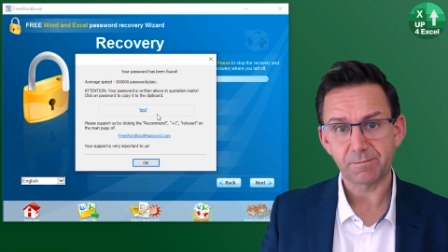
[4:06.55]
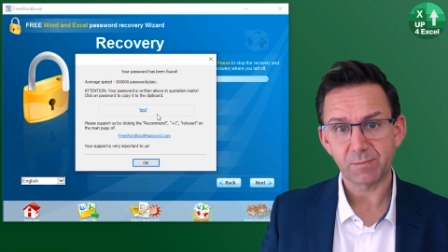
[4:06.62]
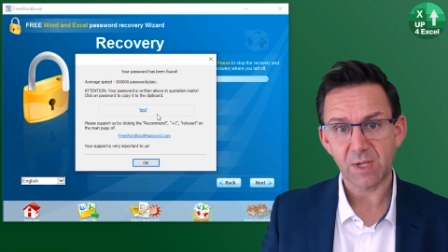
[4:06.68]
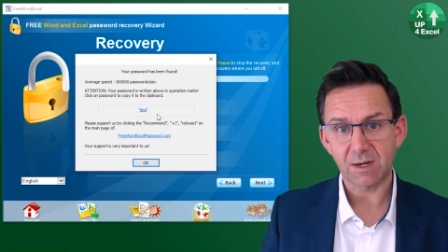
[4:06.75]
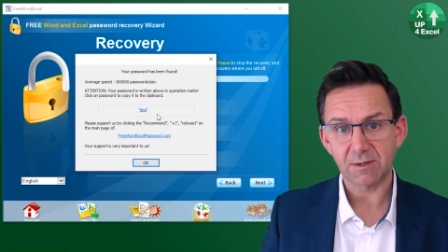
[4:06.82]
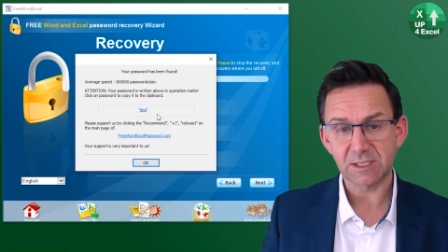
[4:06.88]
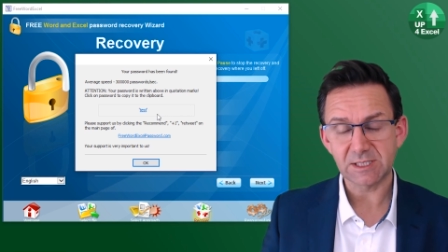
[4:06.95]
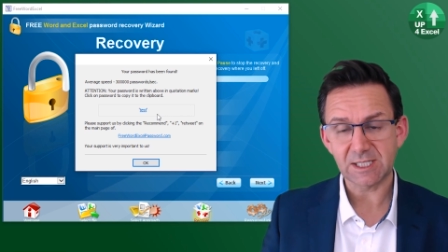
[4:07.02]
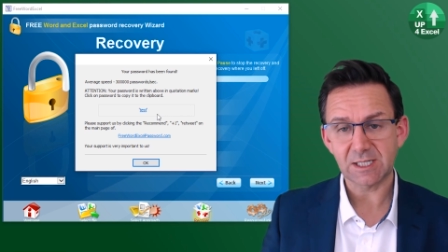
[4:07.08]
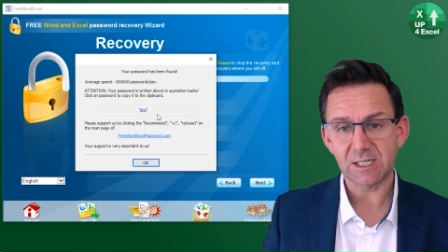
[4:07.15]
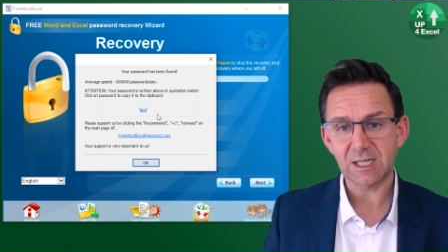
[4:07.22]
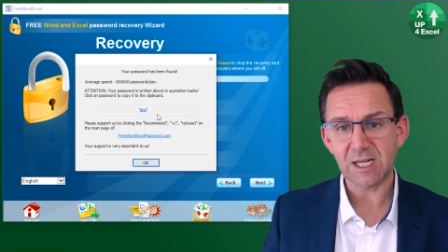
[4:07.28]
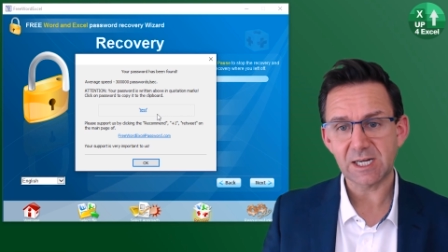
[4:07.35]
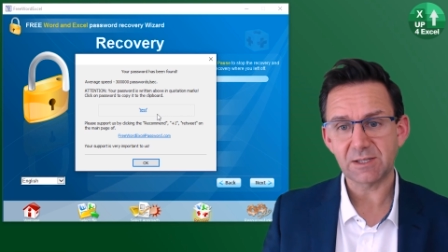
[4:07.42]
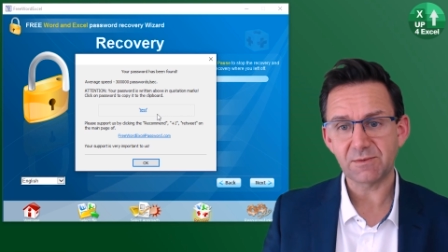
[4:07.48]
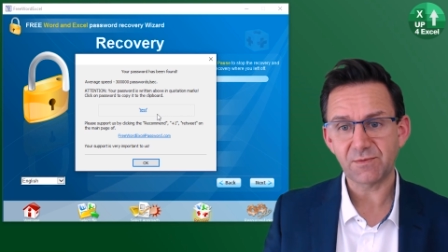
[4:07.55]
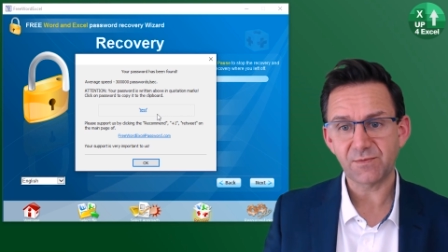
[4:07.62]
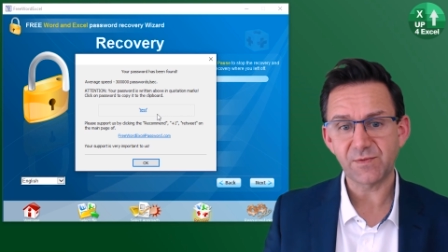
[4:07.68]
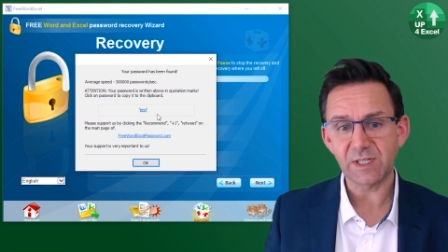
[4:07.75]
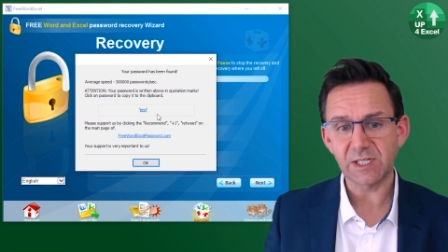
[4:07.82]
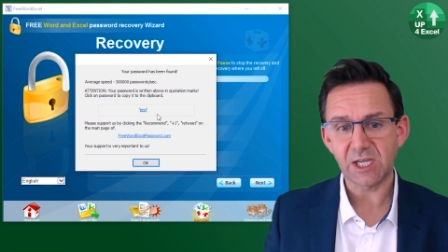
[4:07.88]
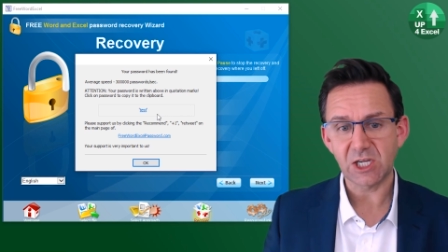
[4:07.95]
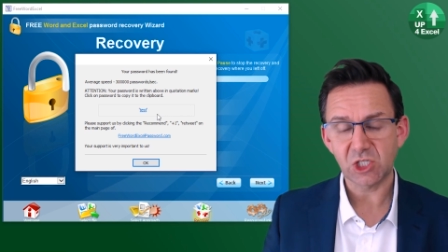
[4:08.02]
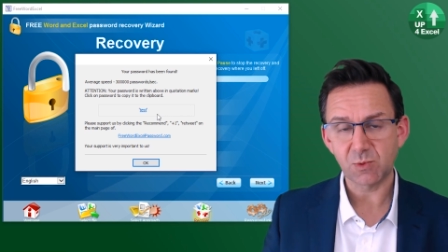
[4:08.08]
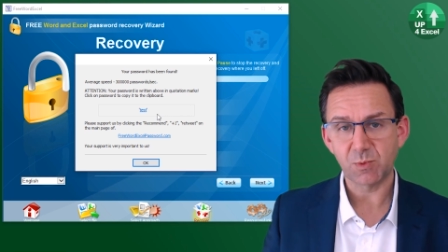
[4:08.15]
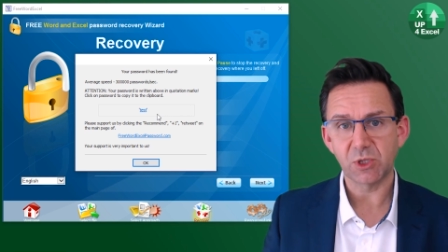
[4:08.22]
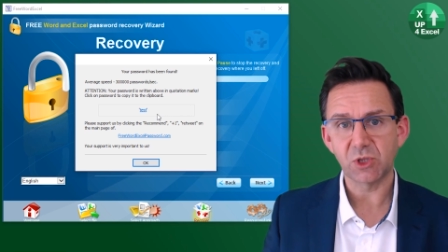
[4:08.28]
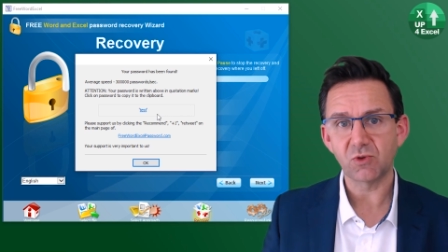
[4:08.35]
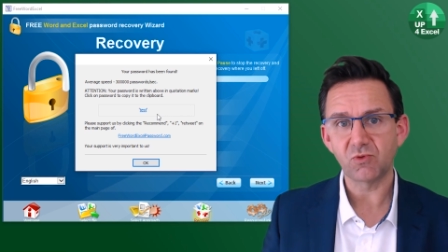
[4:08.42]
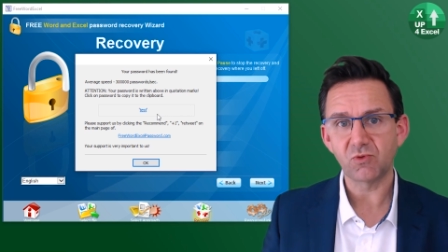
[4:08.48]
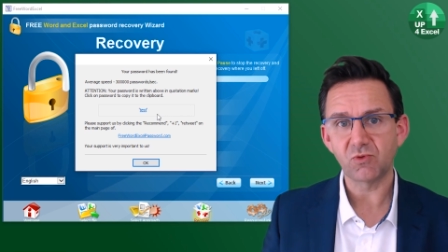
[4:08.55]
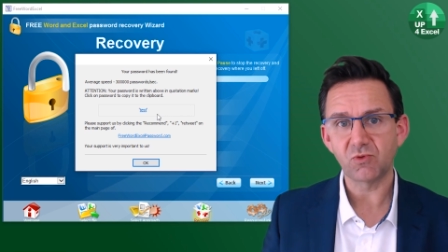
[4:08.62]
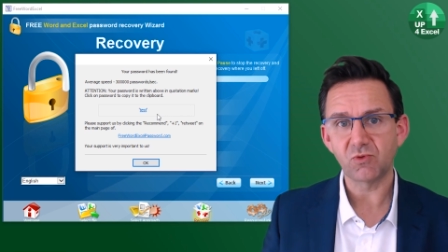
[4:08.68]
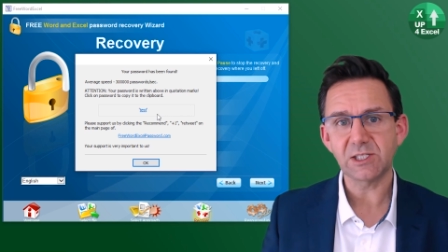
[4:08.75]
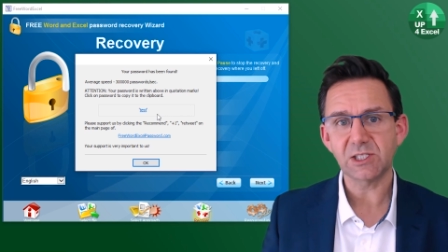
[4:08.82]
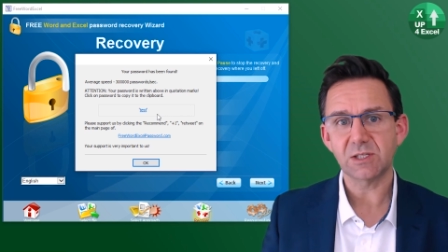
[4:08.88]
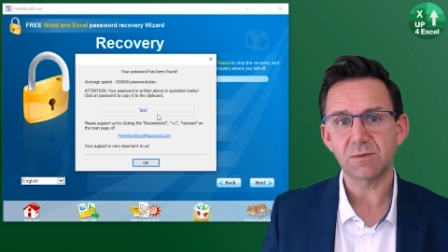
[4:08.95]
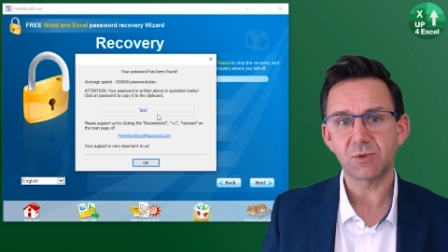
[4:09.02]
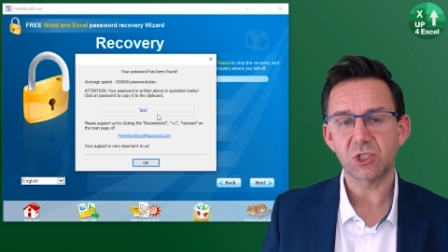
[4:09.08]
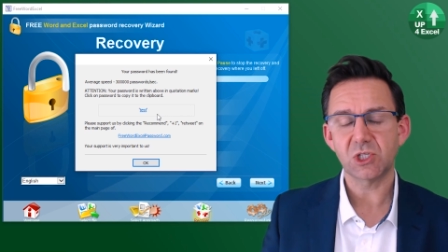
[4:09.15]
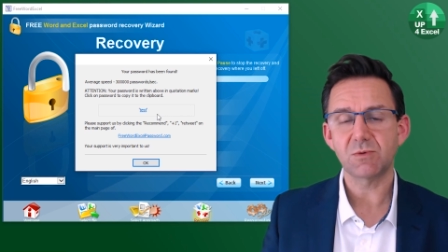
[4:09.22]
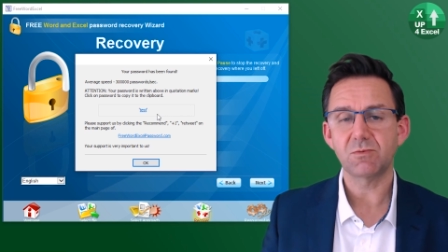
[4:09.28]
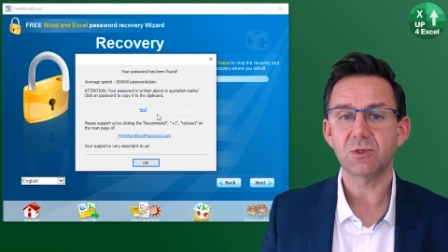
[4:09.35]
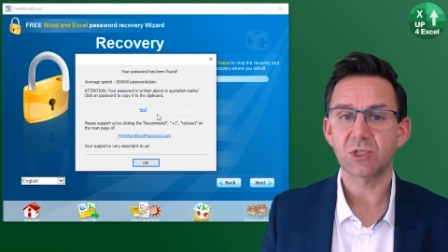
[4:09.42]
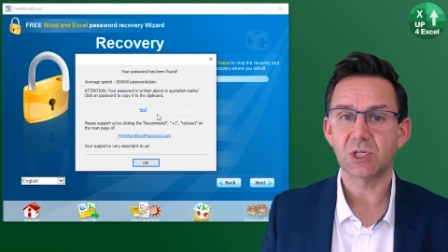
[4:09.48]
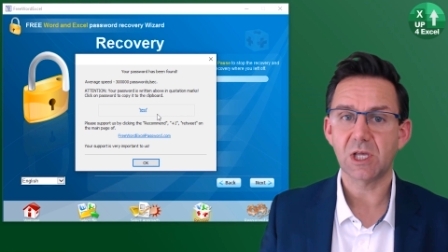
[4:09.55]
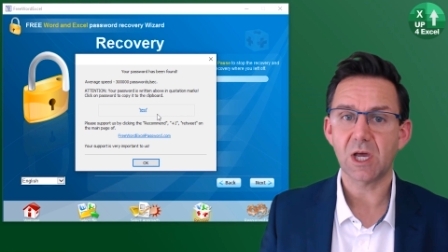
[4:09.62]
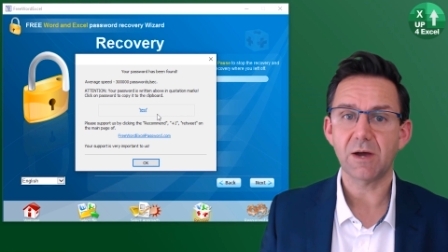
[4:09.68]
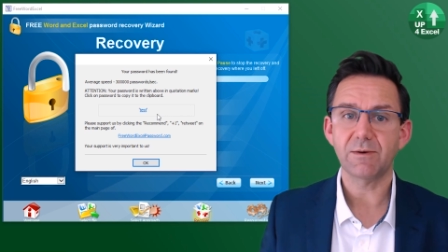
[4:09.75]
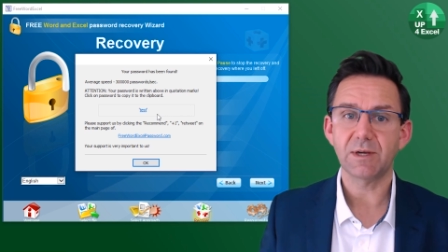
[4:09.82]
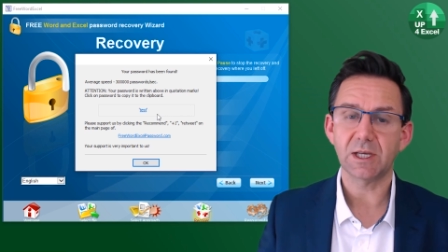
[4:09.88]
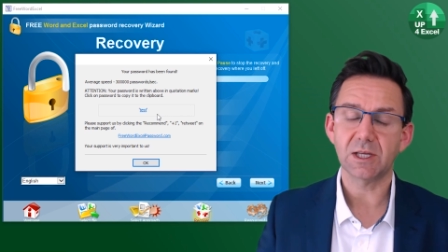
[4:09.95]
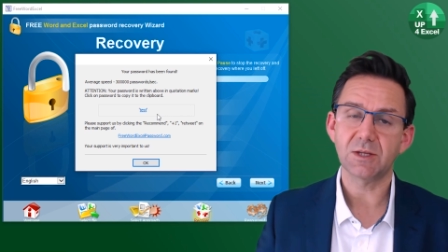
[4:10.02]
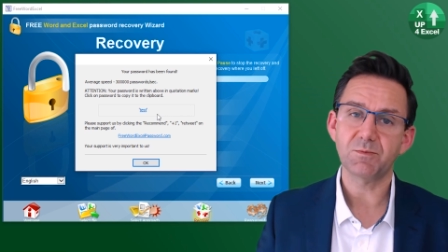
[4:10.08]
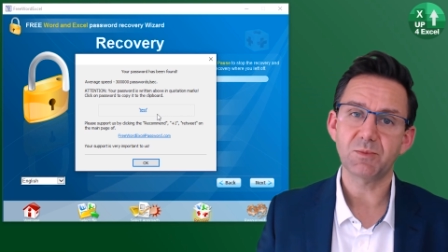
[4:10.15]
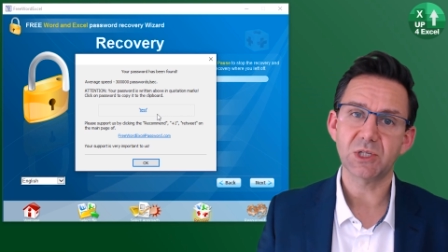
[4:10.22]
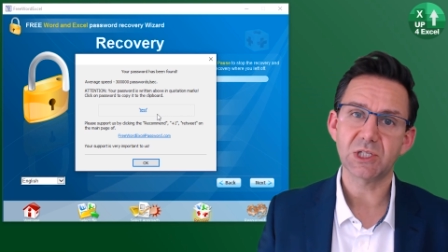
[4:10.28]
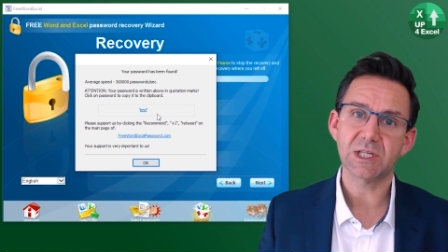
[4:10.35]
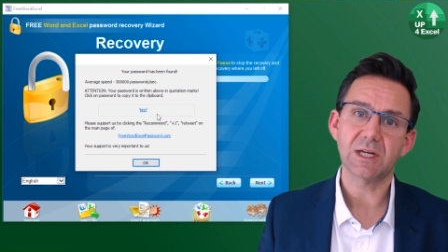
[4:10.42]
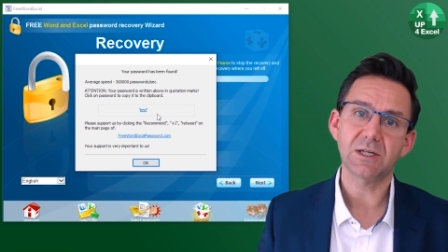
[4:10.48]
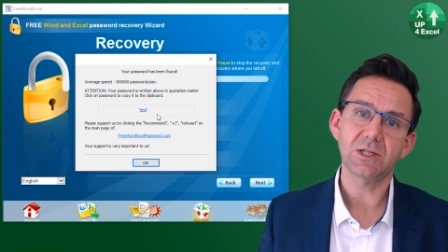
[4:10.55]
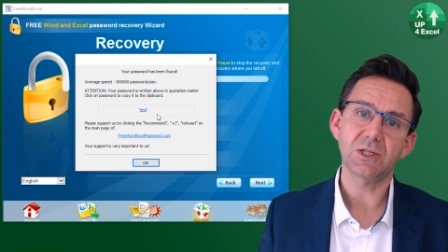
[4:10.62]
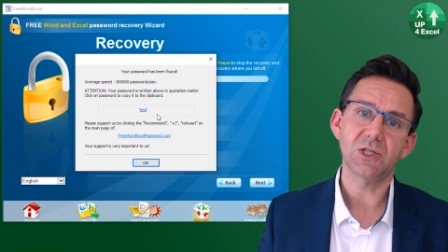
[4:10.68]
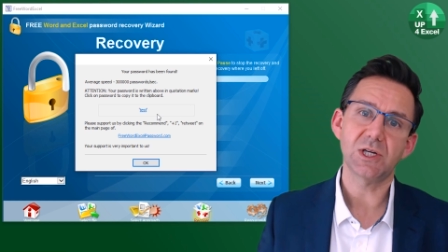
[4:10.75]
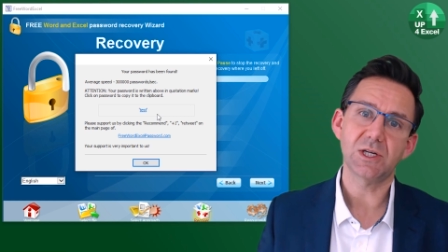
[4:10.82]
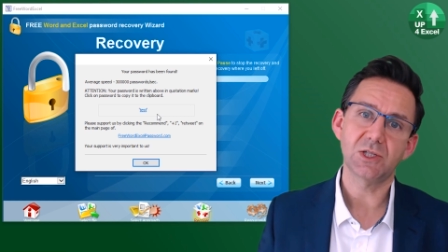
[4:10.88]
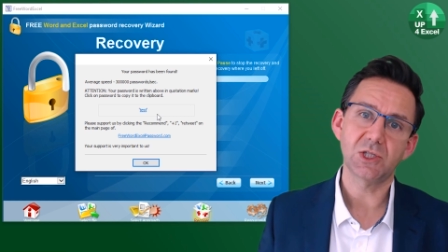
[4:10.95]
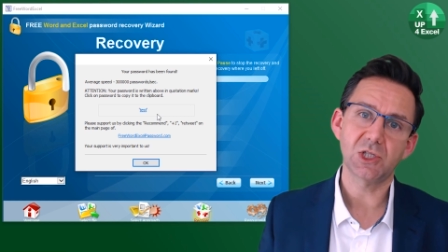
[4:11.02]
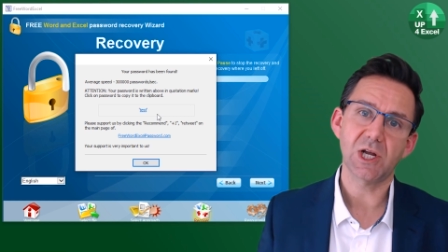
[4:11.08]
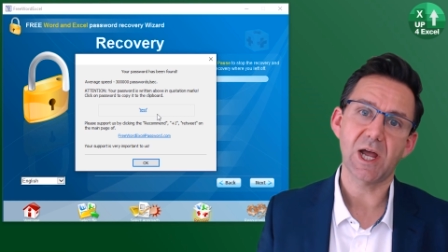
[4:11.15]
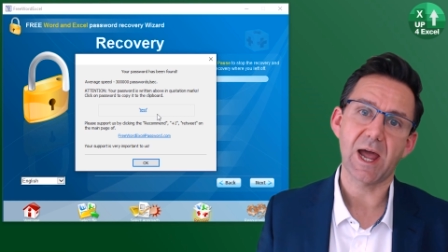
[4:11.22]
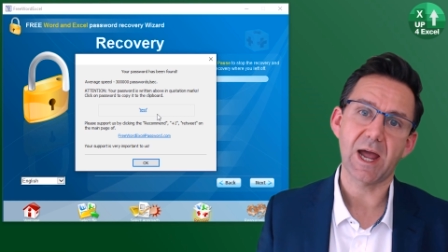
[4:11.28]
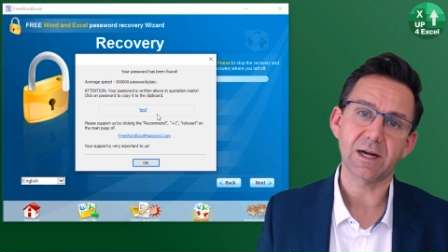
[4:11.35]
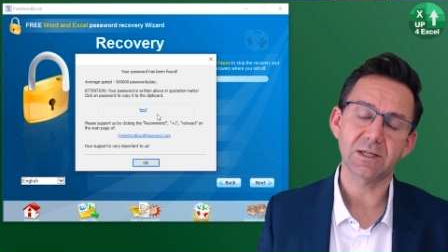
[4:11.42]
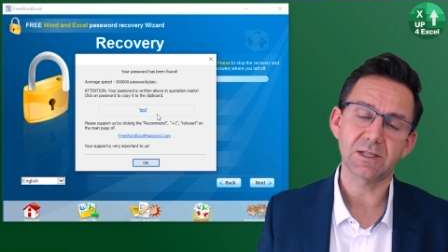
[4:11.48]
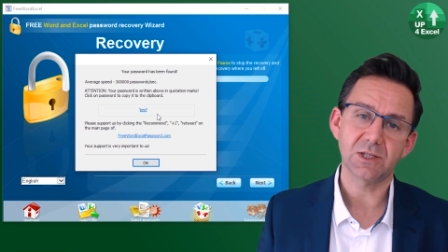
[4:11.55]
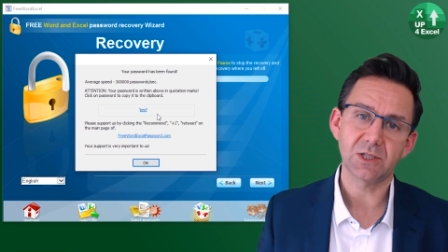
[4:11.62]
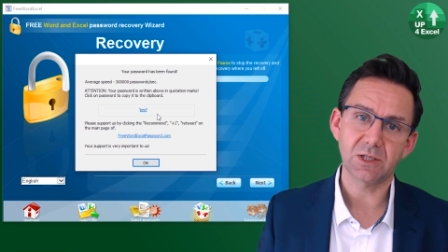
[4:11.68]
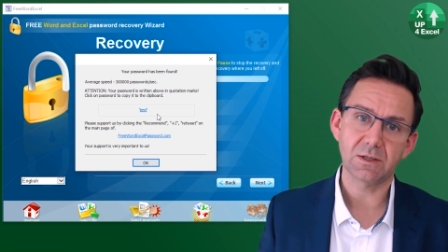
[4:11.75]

now I didn't let it finish, but the rate at which it was going and the percentage it checked